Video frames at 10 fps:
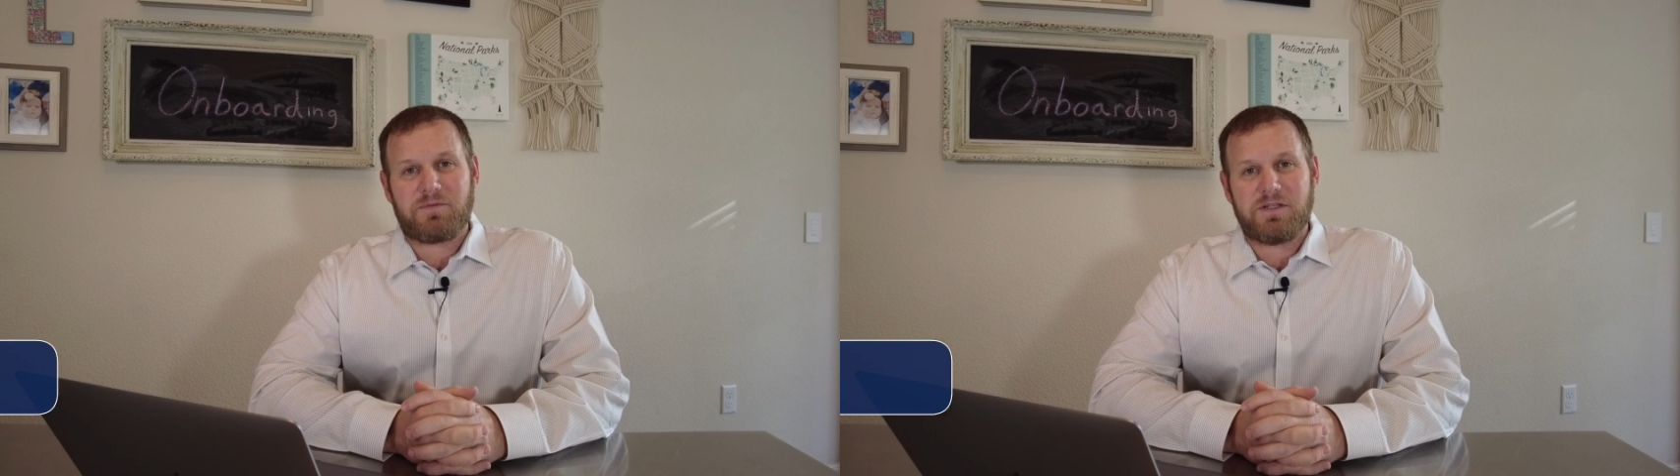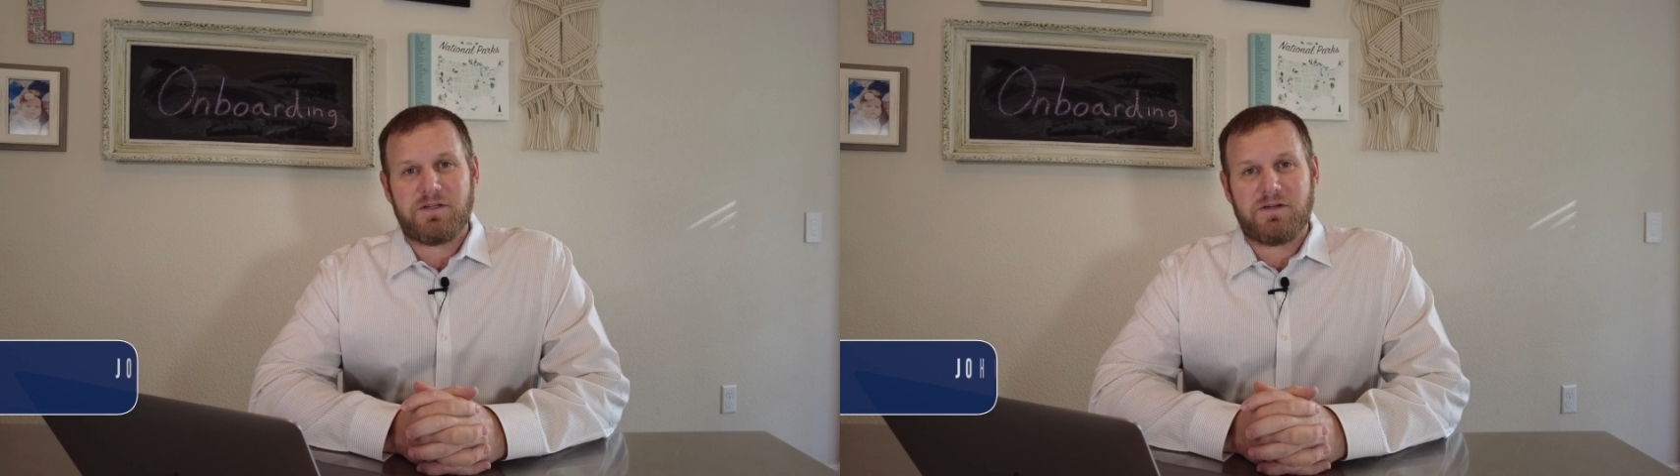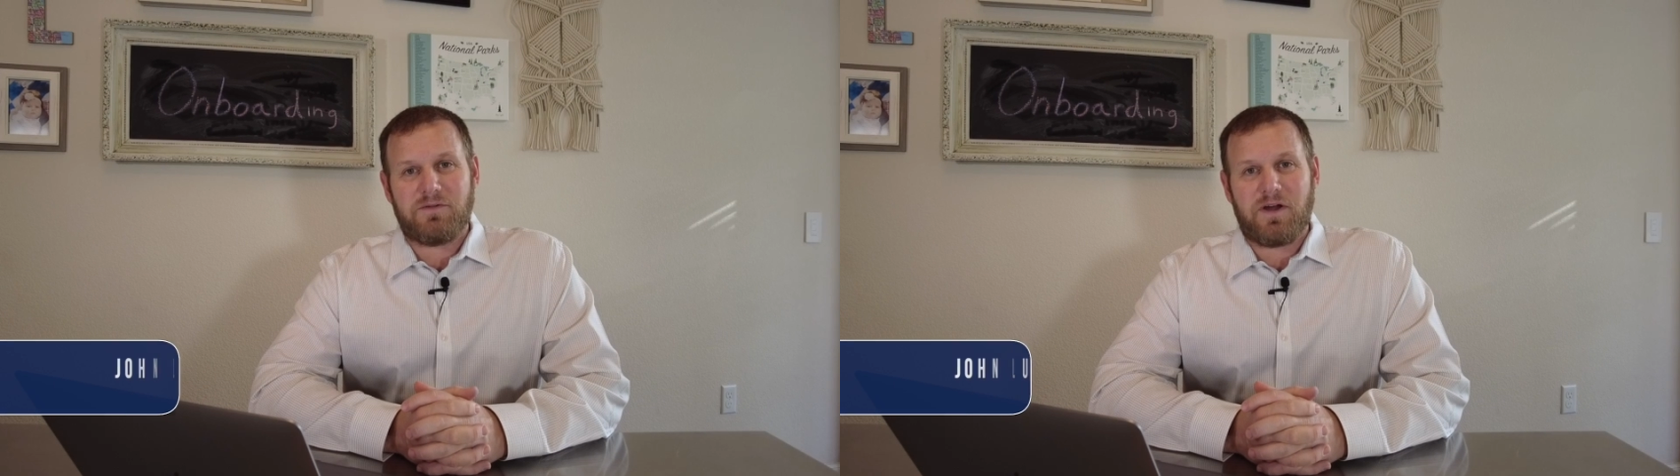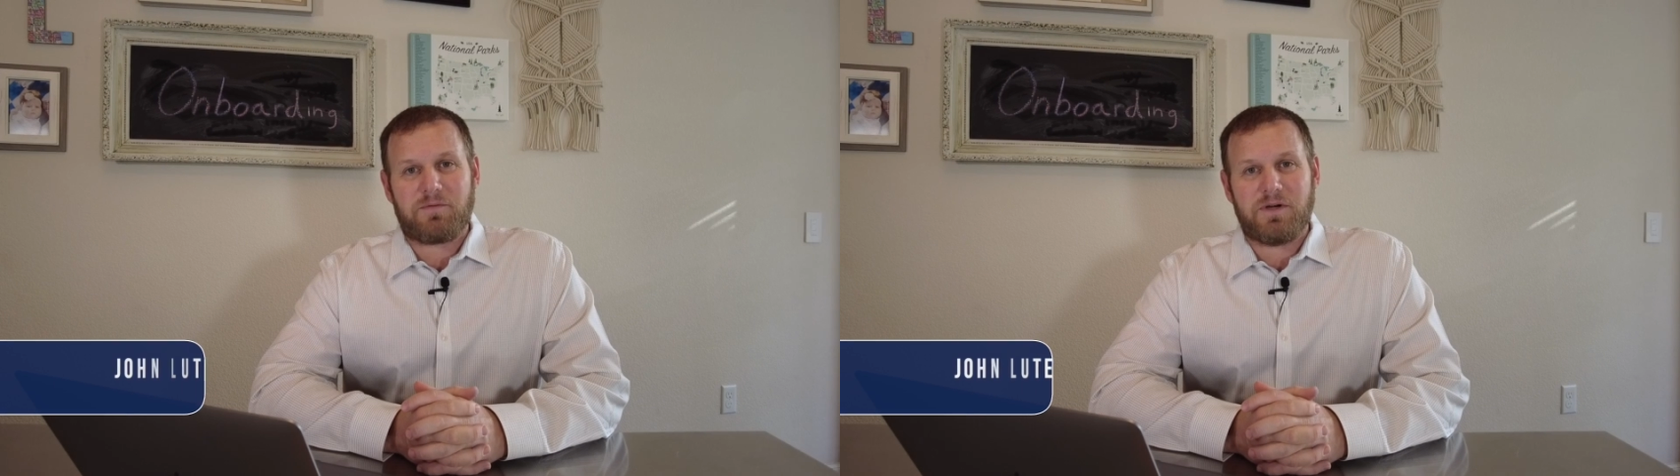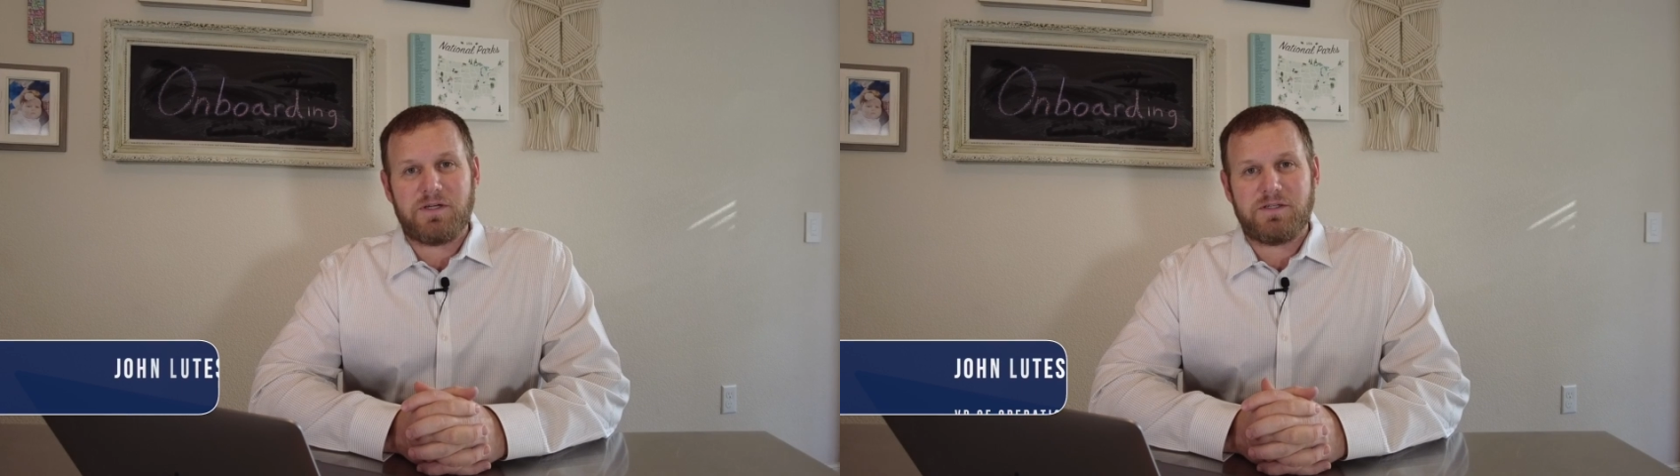President of
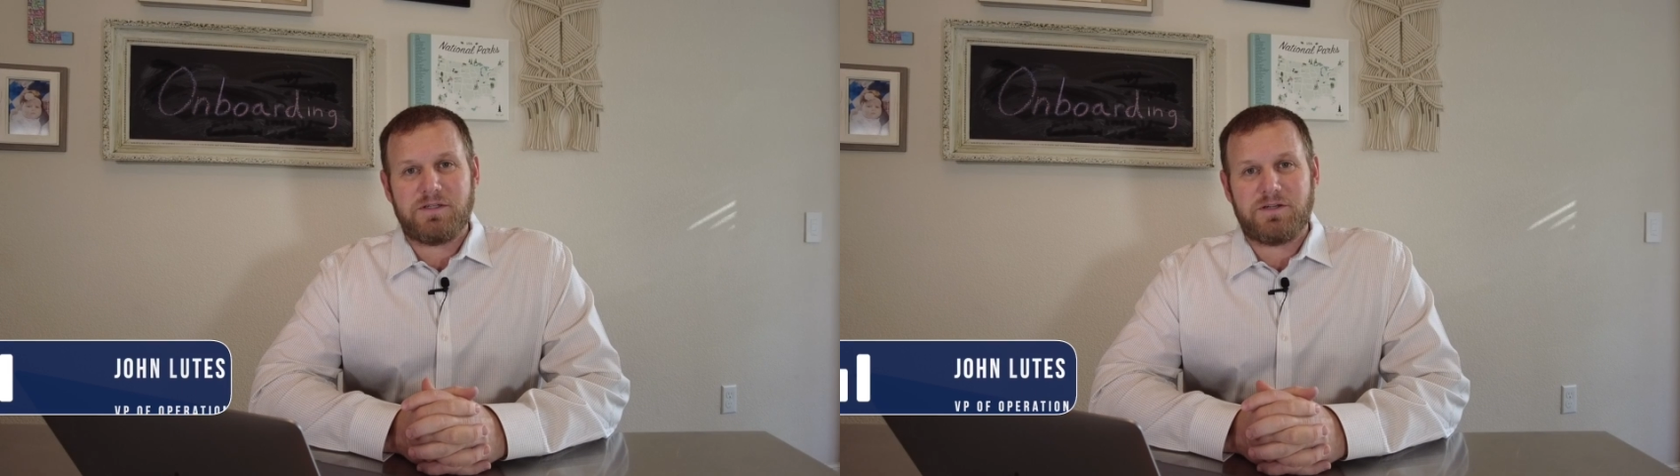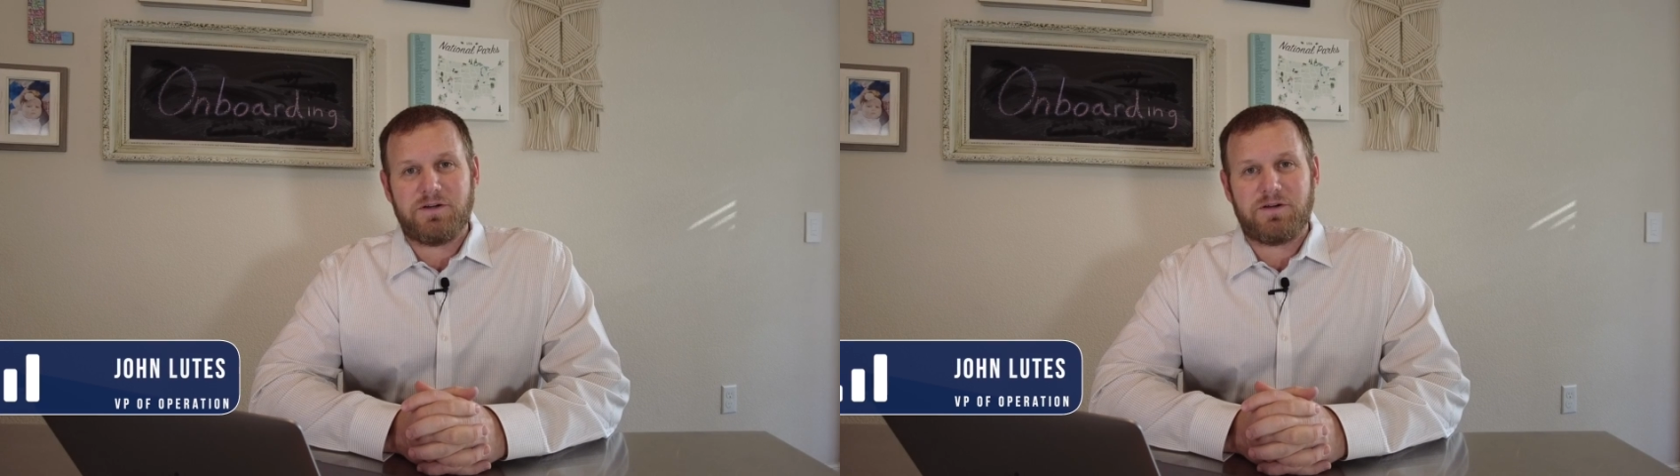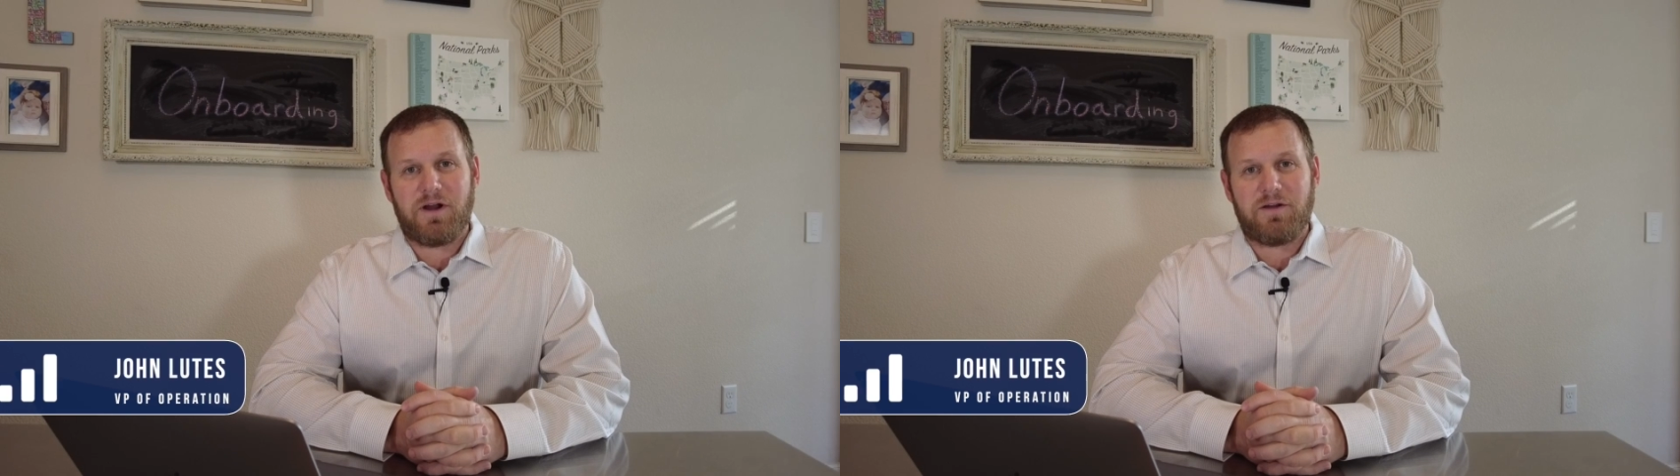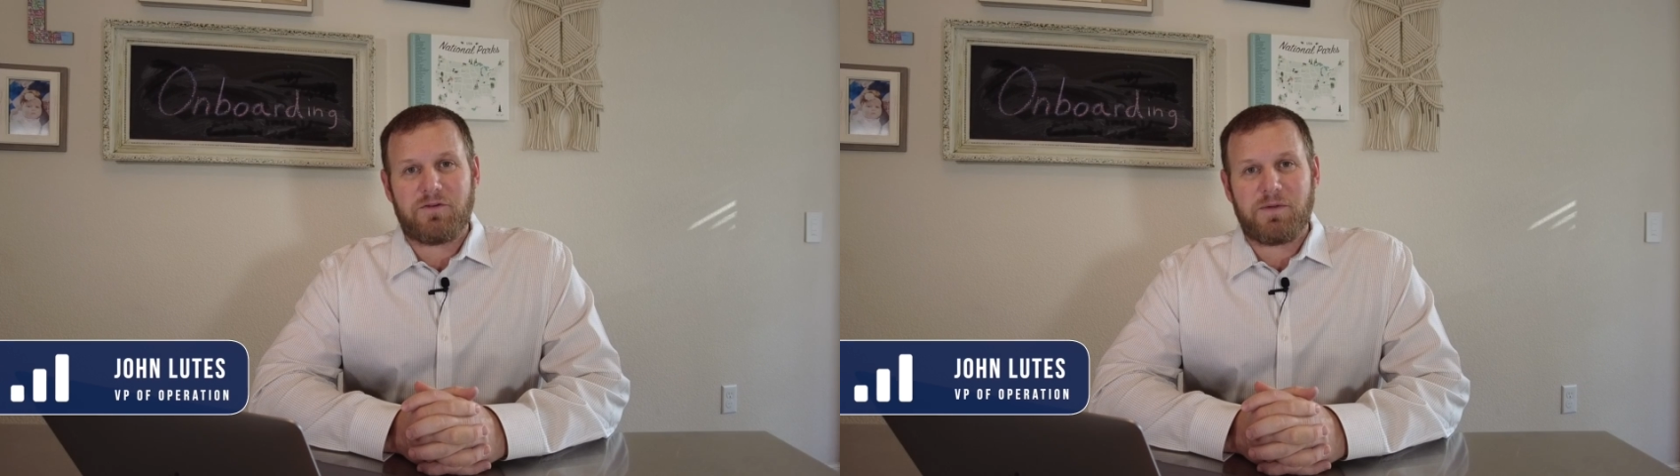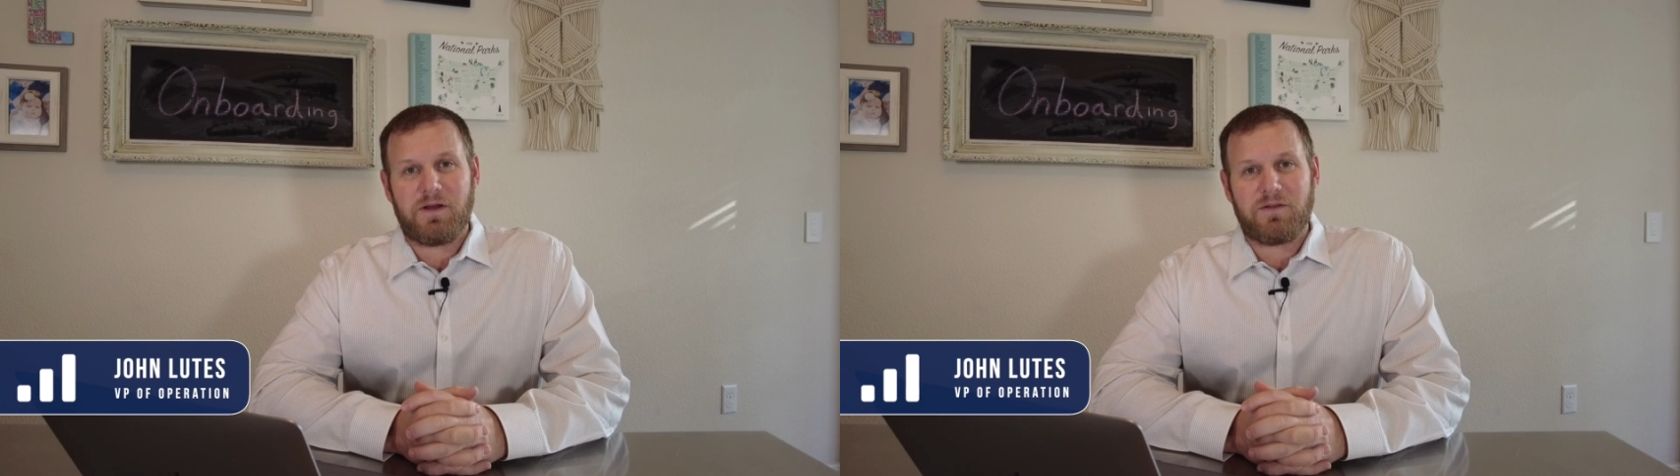Operations here at
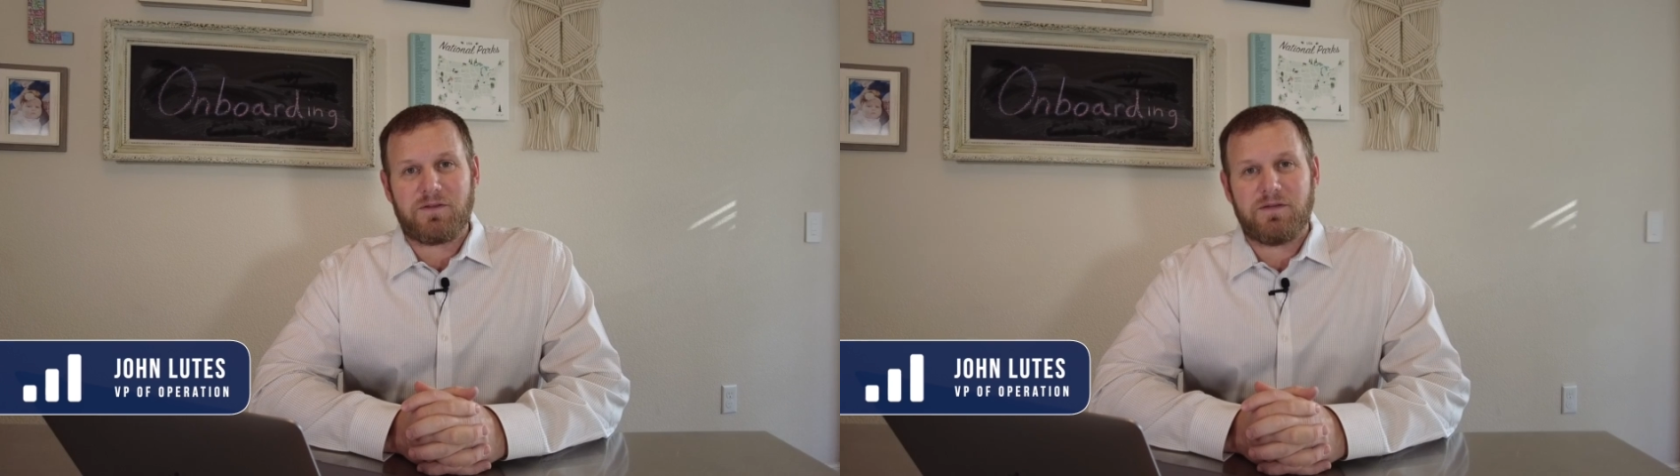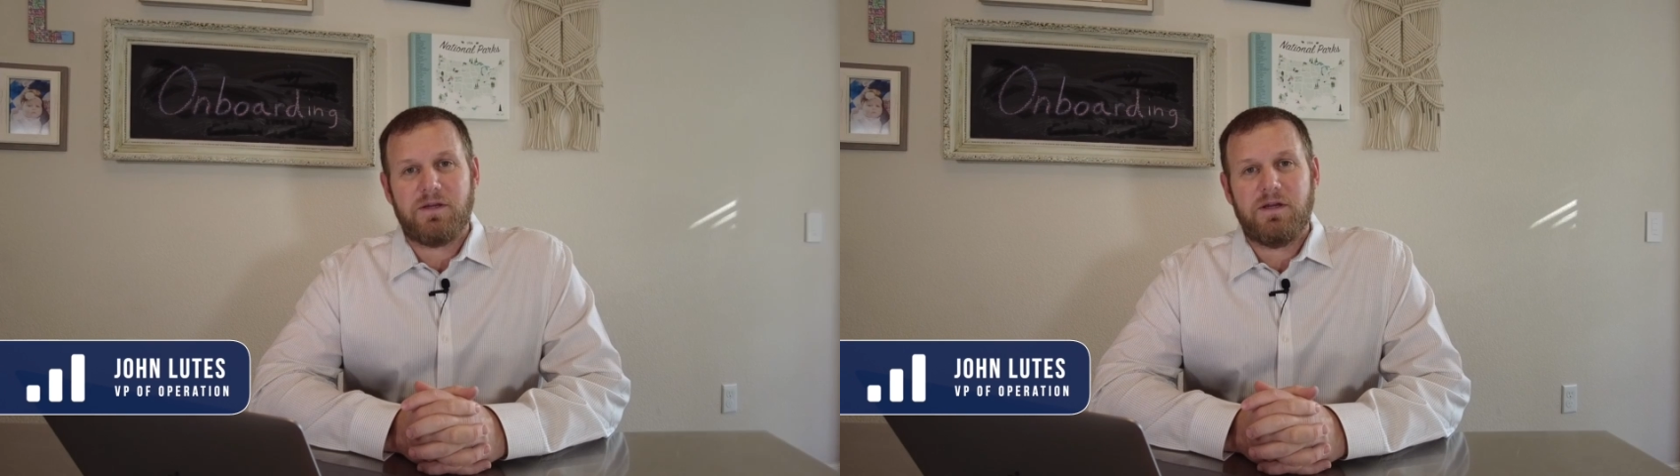Graphium Health.